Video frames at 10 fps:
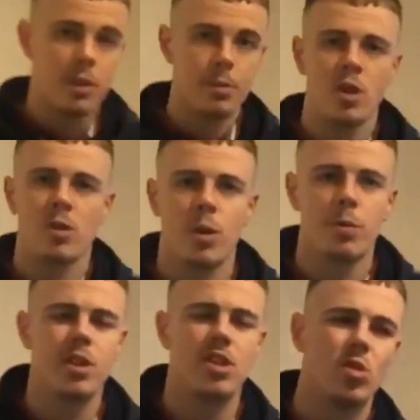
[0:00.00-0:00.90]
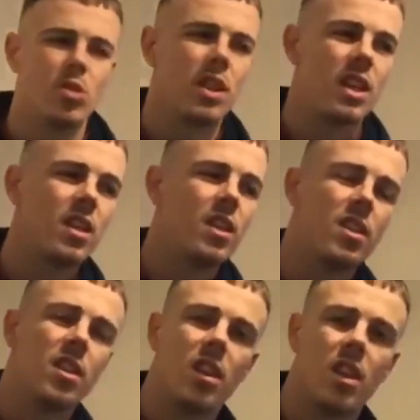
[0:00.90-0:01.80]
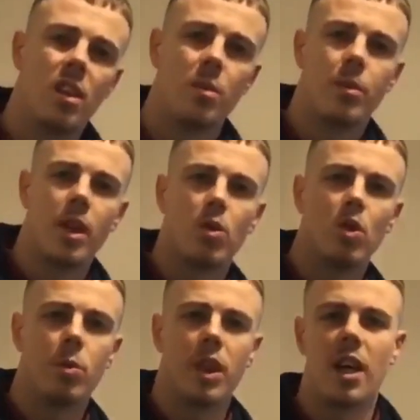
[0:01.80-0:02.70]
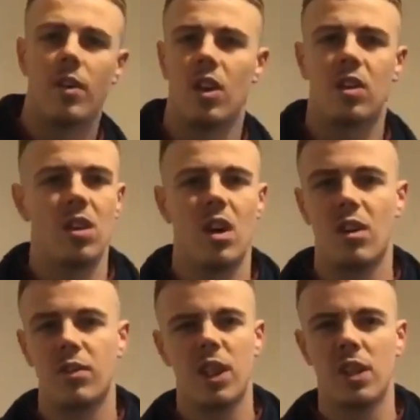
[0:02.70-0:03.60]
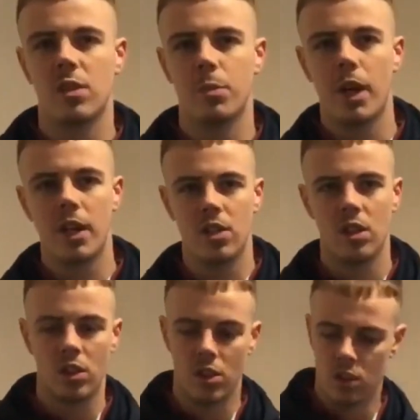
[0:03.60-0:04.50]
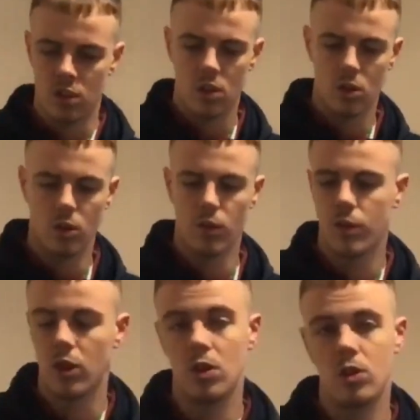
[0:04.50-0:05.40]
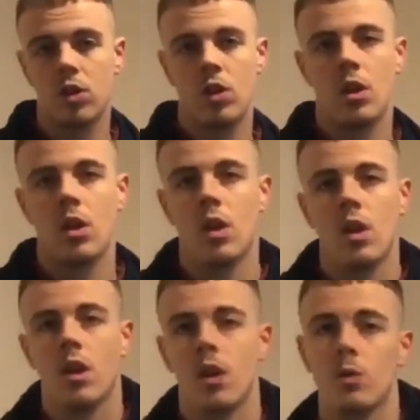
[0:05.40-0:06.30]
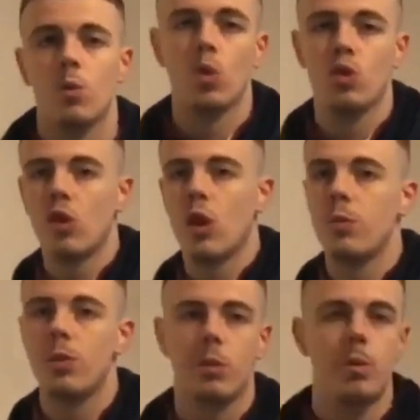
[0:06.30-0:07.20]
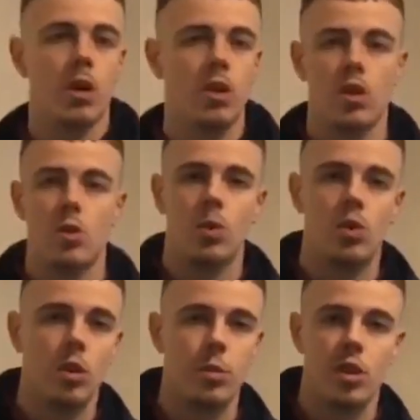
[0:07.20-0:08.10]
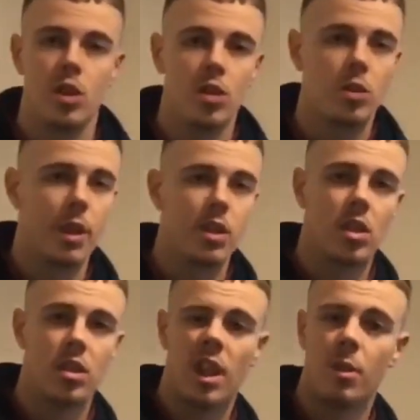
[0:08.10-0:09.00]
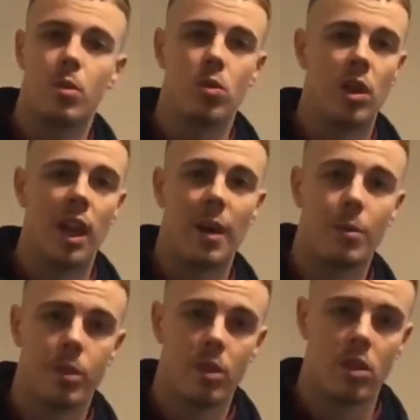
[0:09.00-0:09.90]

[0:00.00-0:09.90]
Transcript: in most properties you'll see, um, they'll normally have like half decent beds that you could sort of use, wardrobes, every one or two wardrobes you could use, bedside tables, lamps.